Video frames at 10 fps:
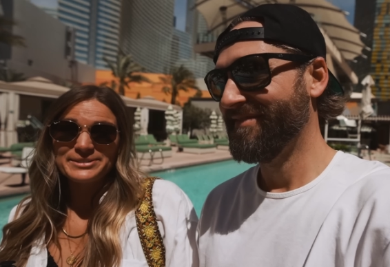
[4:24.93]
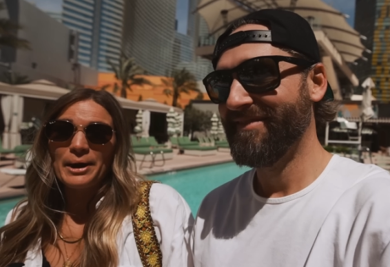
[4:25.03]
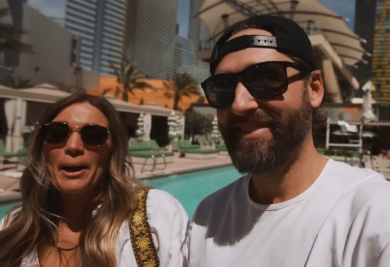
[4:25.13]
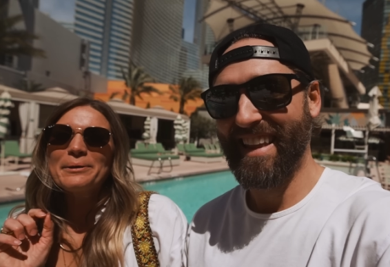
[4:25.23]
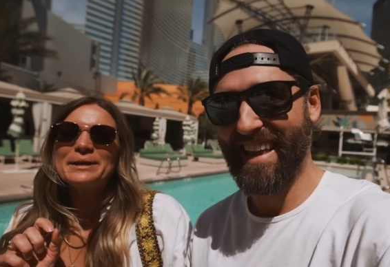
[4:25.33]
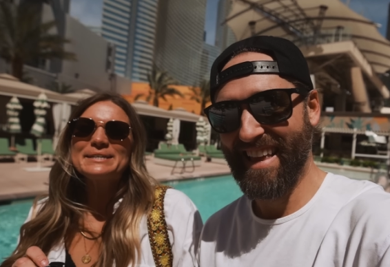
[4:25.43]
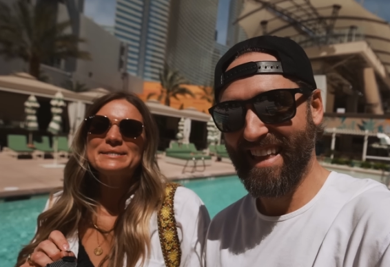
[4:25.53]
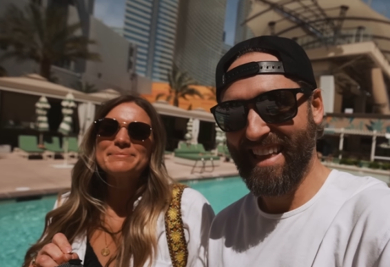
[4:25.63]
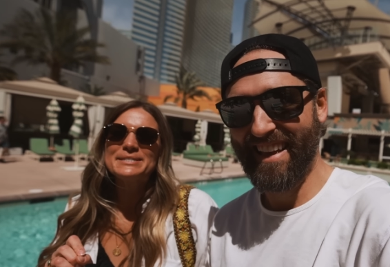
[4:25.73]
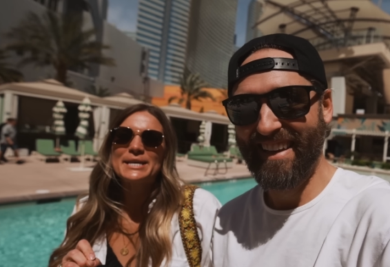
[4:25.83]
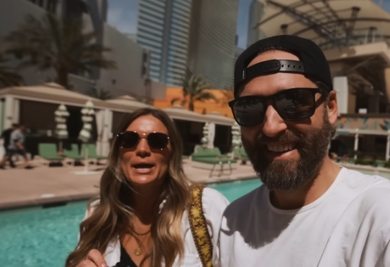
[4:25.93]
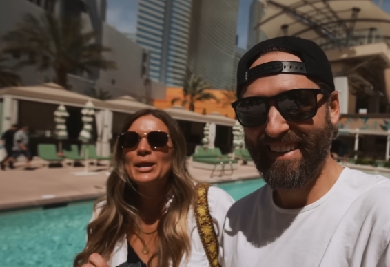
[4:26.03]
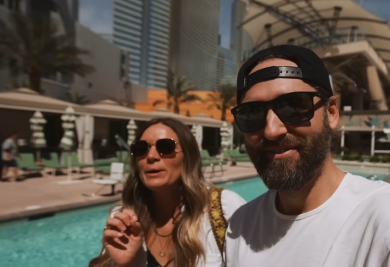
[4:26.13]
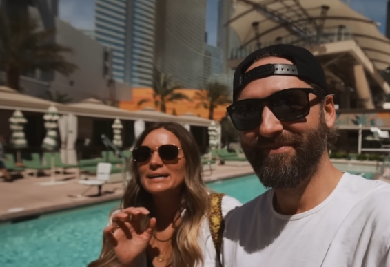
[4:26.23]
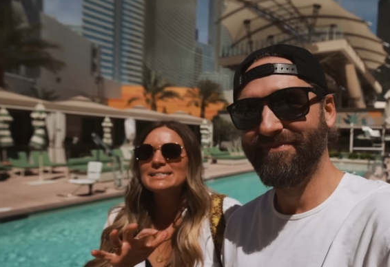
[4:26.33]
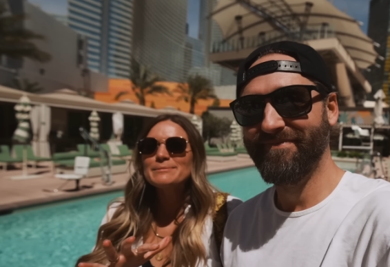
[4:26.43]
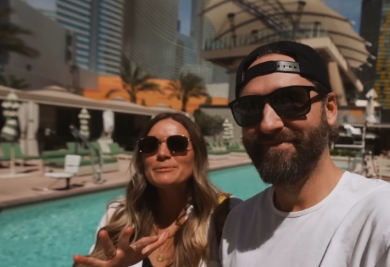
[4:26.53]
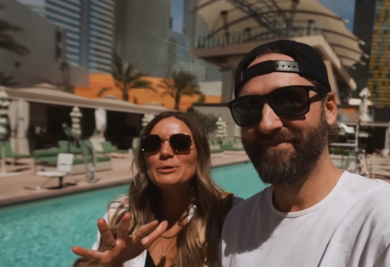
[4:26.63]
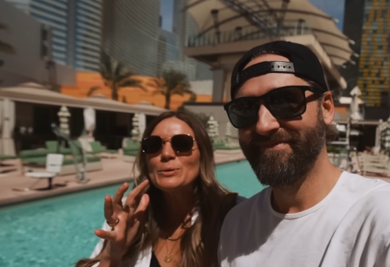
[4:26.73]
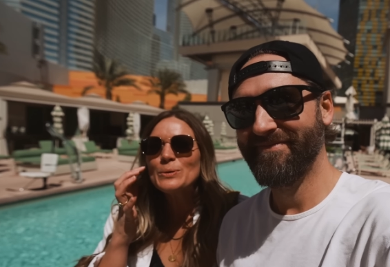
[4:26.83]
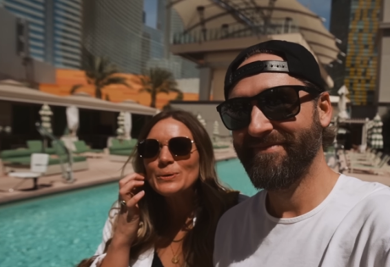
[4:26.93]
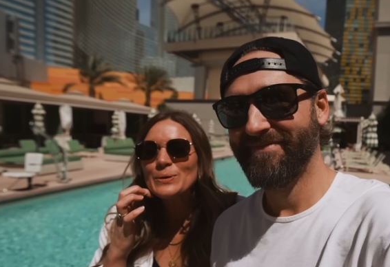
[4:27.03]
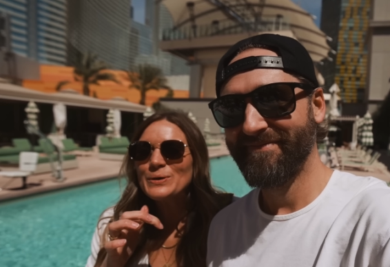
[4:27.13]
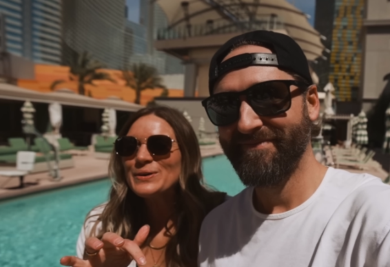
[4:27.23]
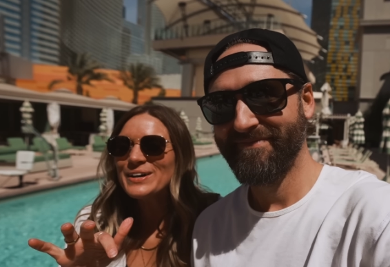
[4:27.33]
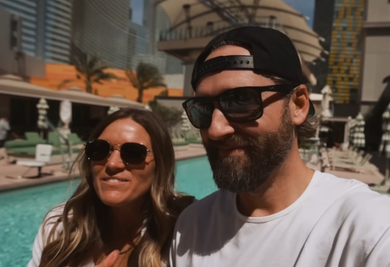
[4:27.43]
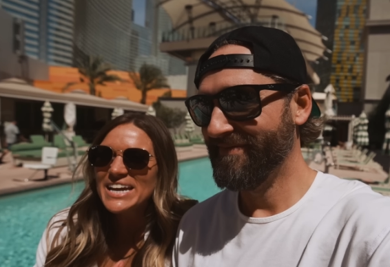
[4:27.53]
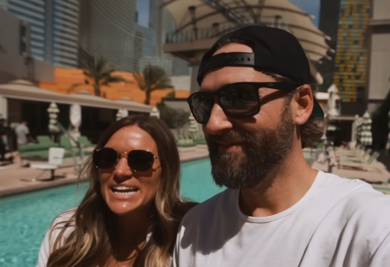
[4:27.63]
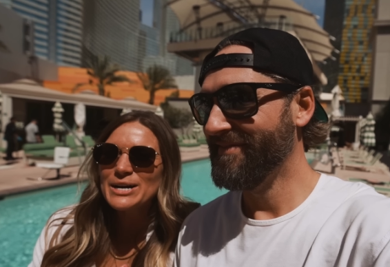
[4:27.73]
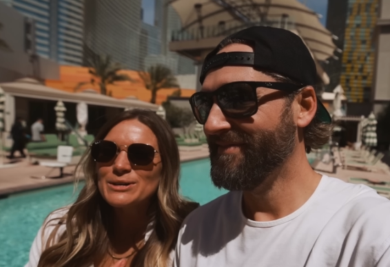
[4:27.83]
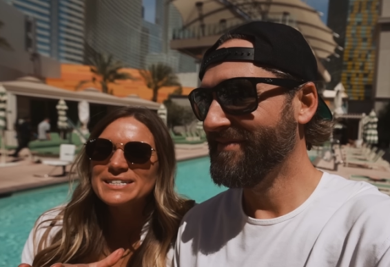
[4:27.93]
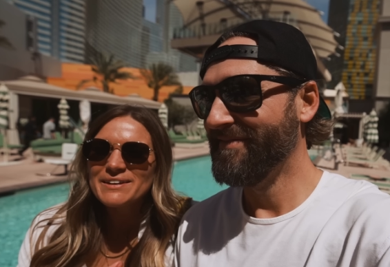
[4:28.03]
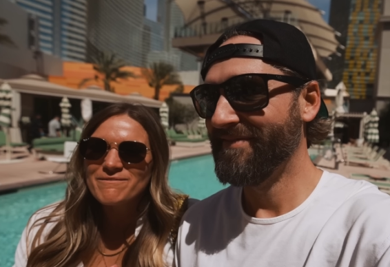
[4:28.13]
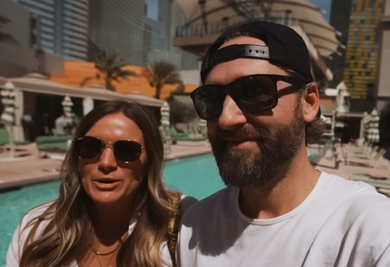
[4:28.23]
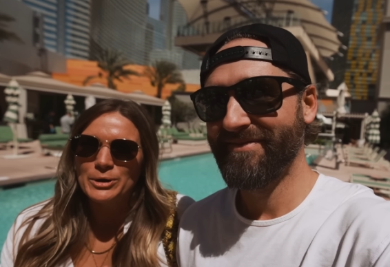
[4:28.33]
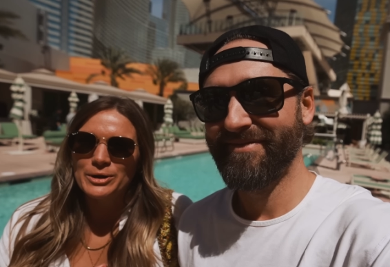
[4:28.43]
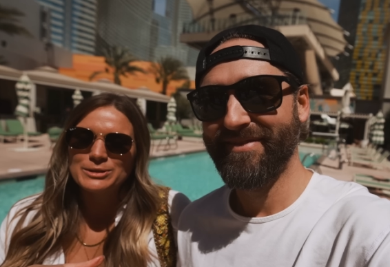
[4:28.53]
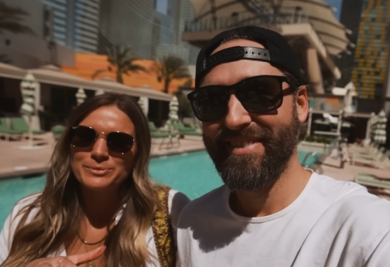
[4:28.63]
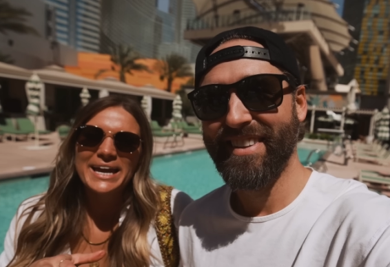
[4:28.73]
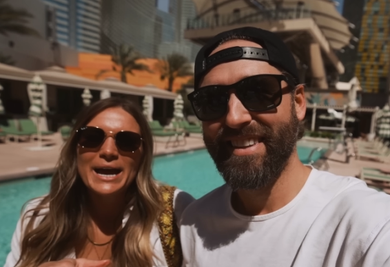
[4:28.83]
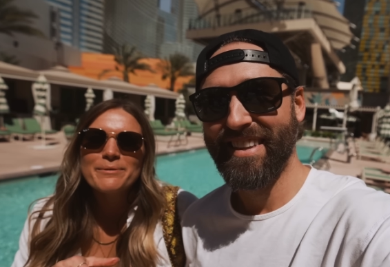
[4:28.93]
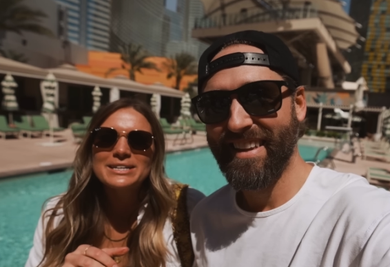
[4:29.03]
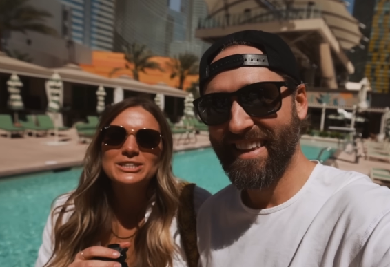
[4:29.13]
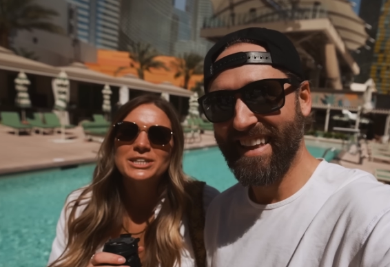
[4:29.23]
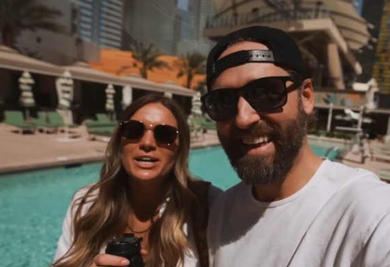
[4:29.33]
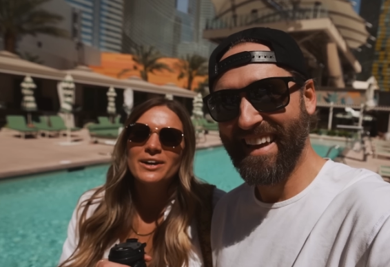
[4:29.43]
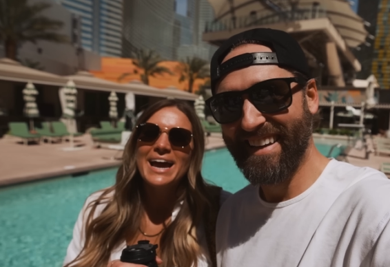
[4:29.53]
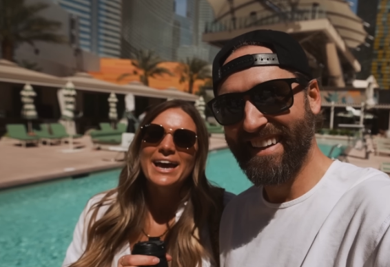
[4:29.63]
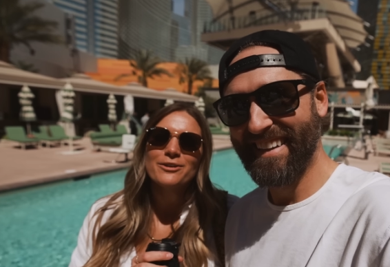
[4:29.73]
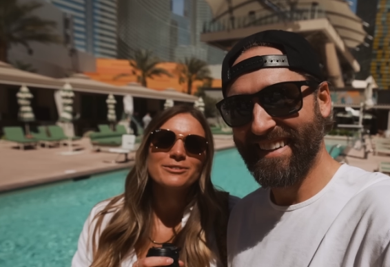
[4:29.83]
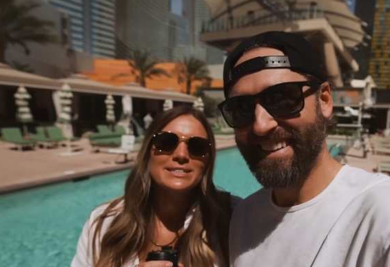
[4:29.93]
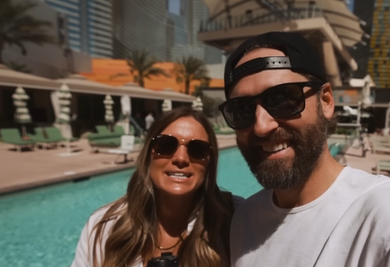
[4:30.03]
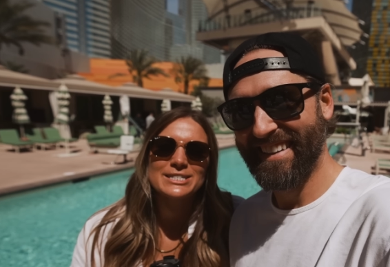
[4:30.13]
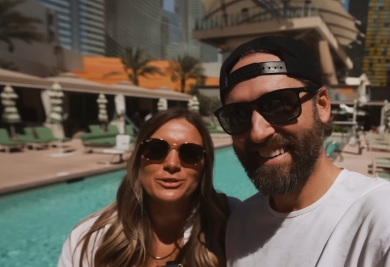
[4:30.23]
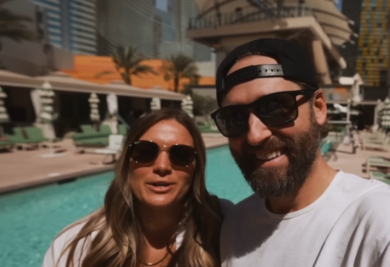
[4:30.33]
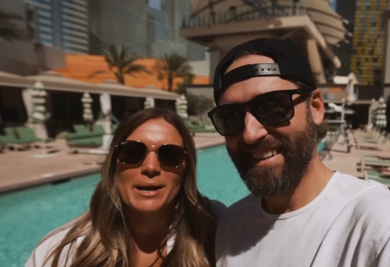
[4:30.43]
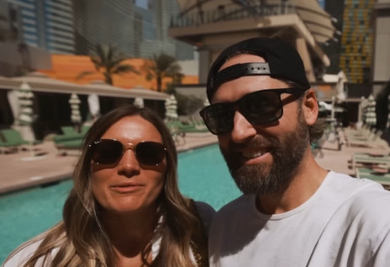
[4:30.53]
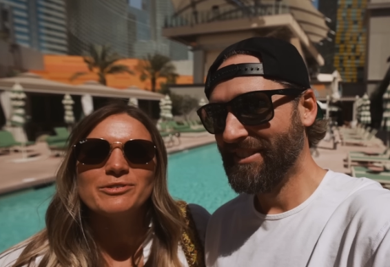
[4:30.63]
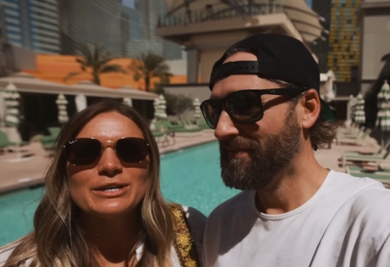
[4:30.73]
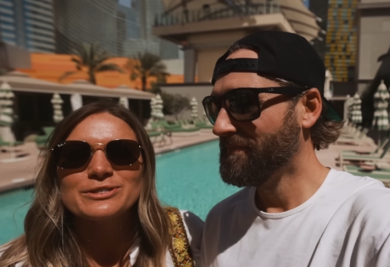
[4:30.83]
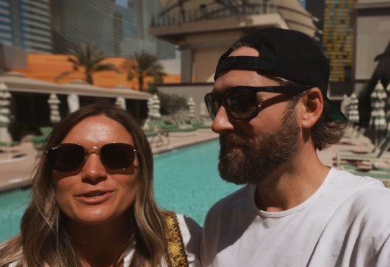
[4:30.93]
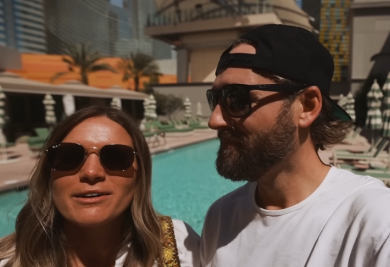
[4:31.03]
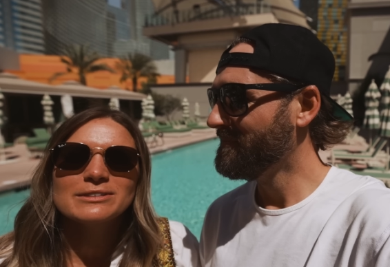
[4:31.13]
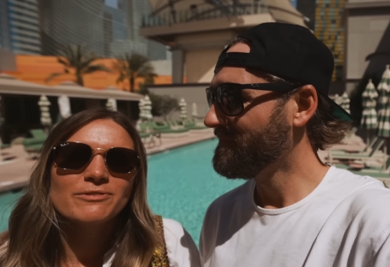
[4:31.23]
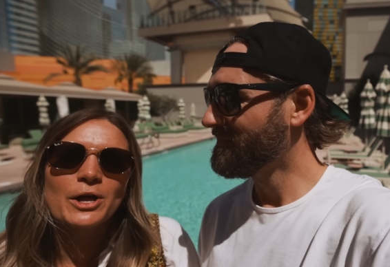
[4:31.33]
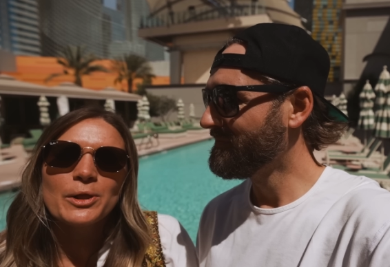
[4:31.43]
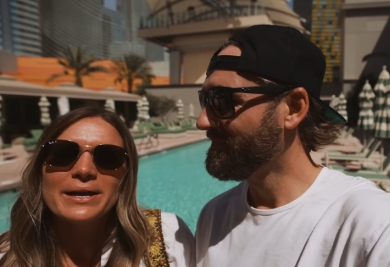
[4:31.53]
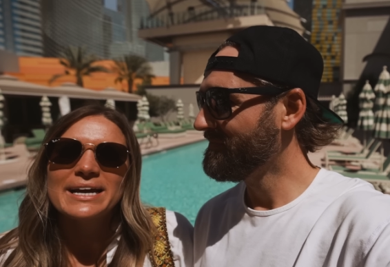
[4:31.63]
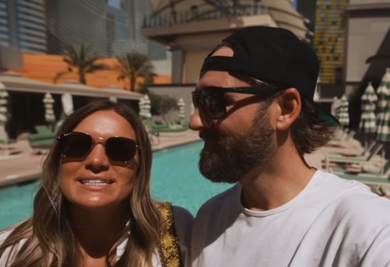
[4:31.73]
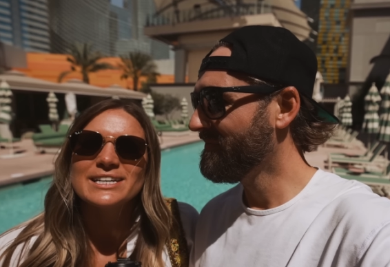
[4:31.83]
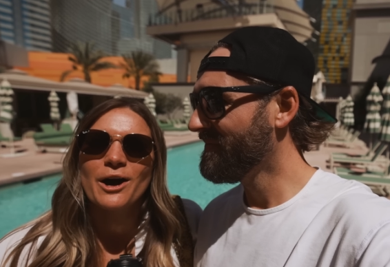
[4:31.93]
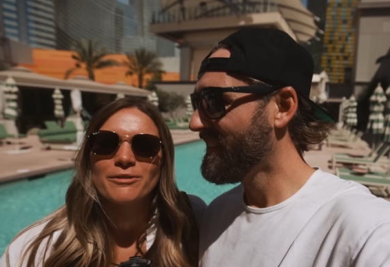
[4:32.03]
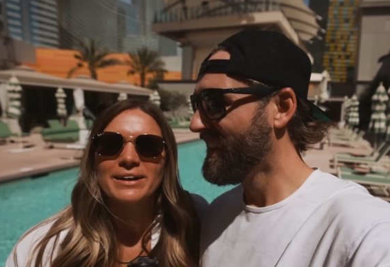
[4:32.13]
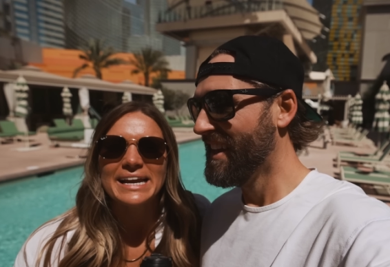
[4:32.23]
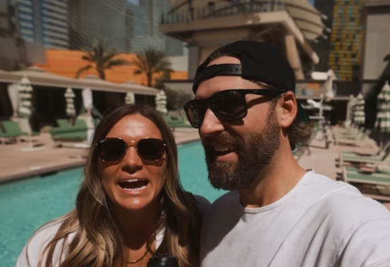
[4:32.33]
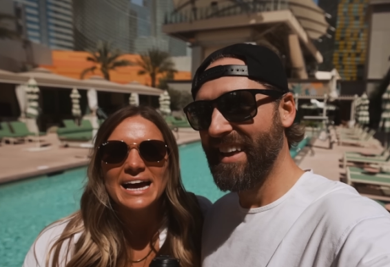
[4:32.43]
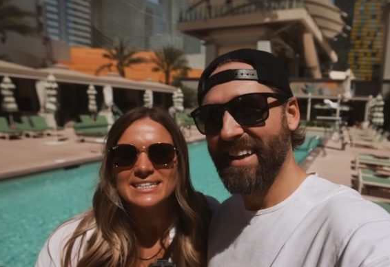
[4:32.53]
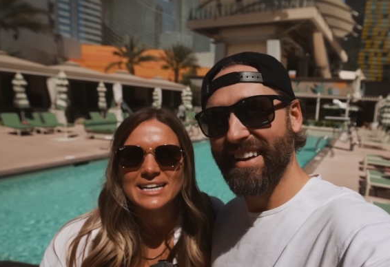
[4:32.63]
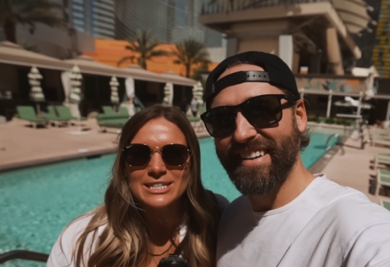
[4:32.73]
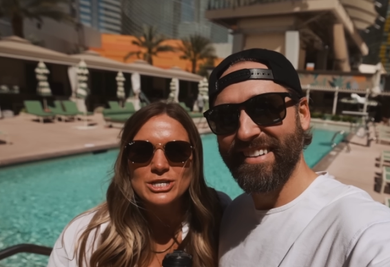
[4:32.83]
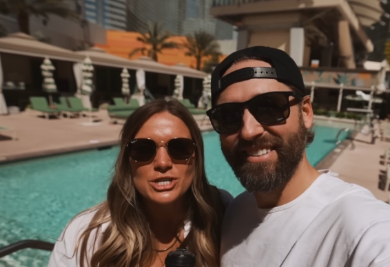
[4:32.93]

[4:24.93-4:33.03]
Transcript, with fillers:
Speaker 1: So I want to get some sun. We got some cool videos and photos. We can't wait to share. Head over to Instagram if you guys are not following us already at Dan and